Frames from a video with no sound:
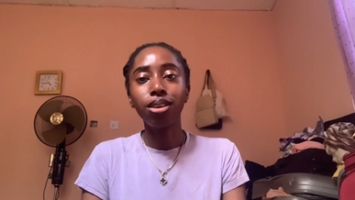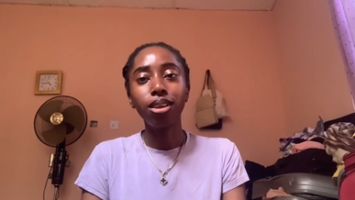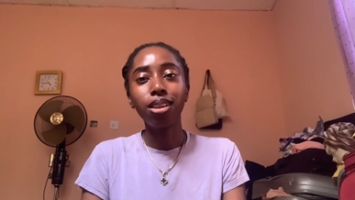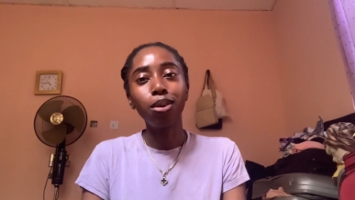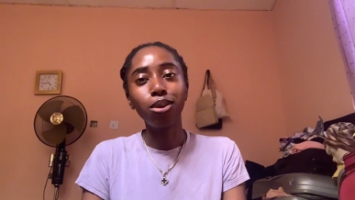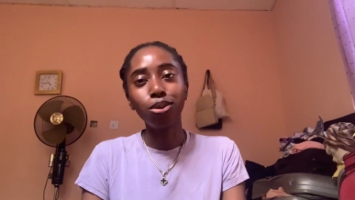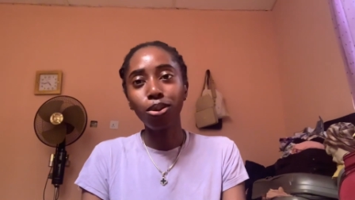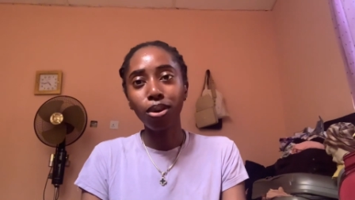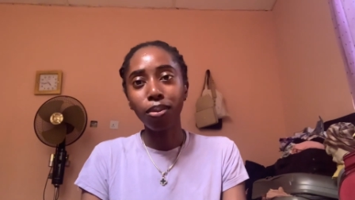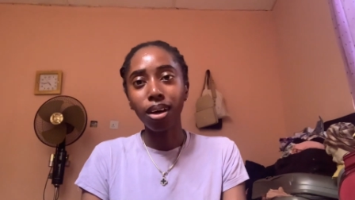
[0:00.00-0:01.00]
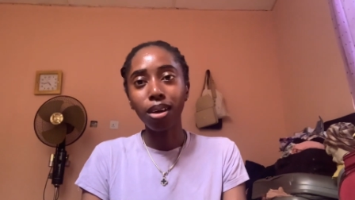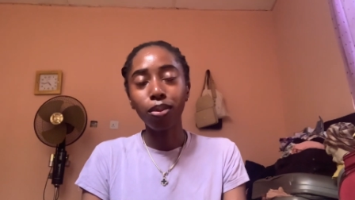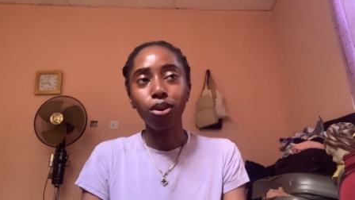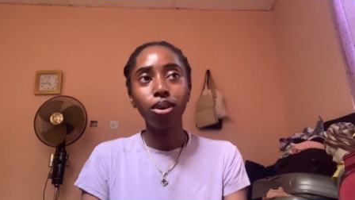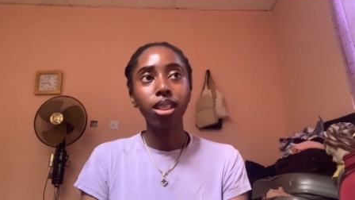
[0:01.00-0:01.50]
there was no going back
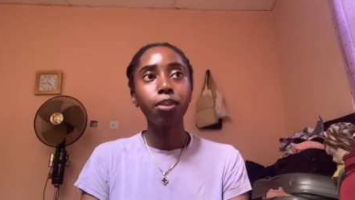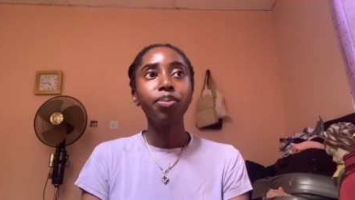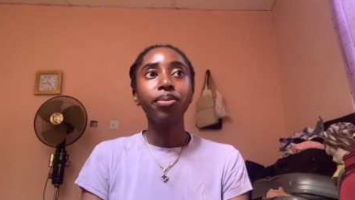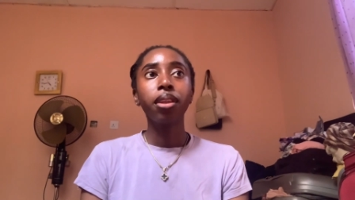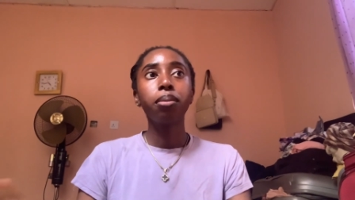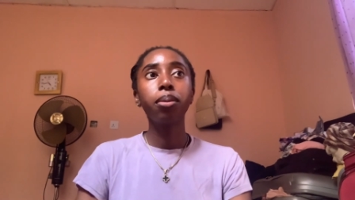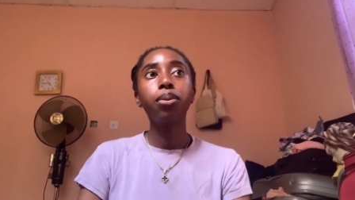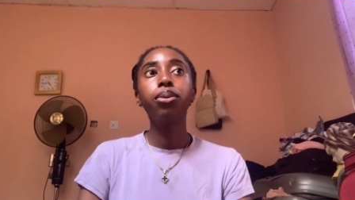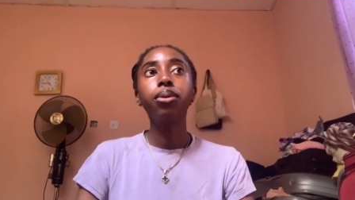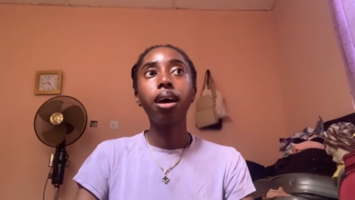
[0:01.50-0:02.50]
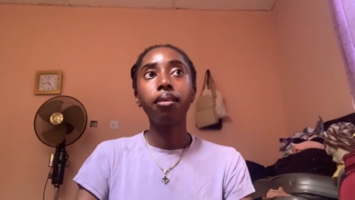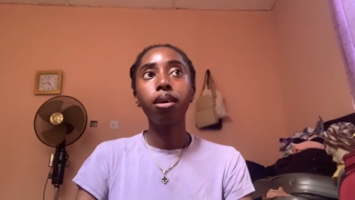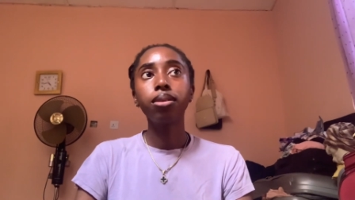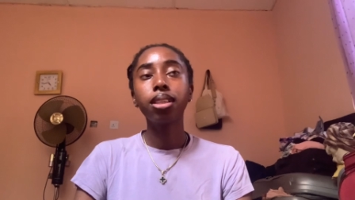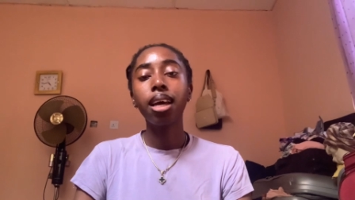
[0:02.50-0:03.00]
because people
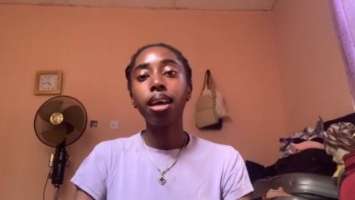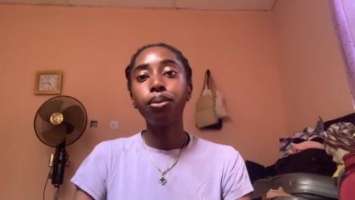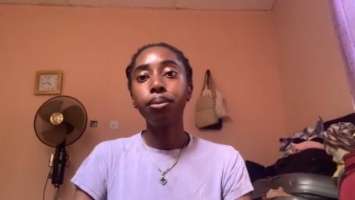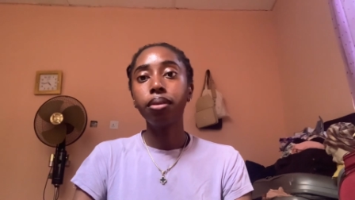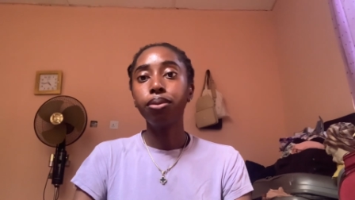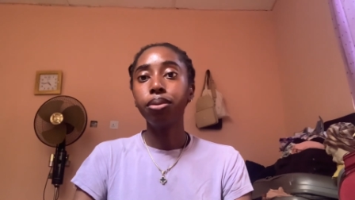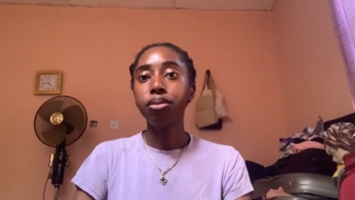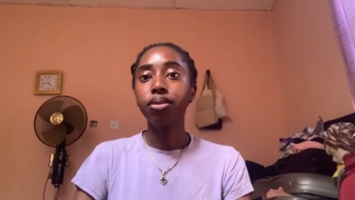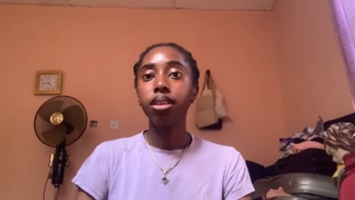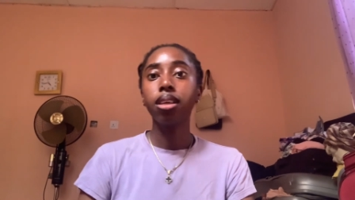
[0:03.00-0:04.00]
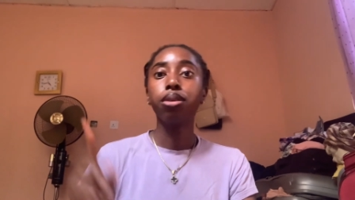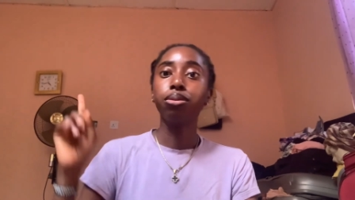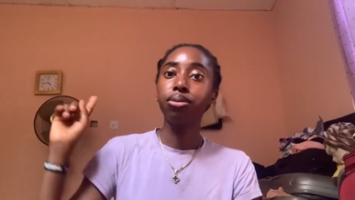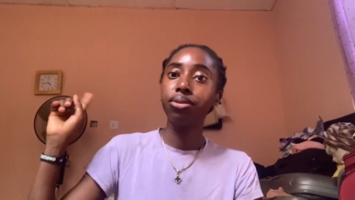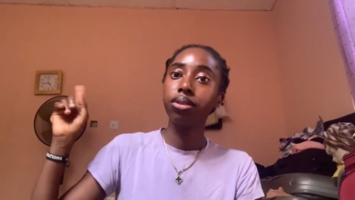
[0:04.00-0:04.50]
around started removing their
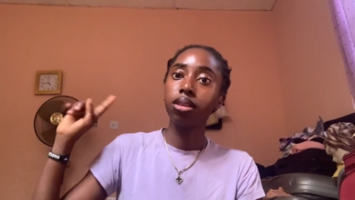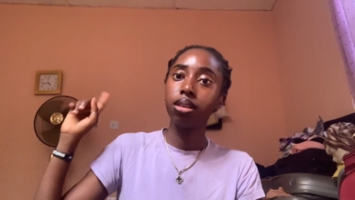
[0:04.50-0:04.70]
roofs.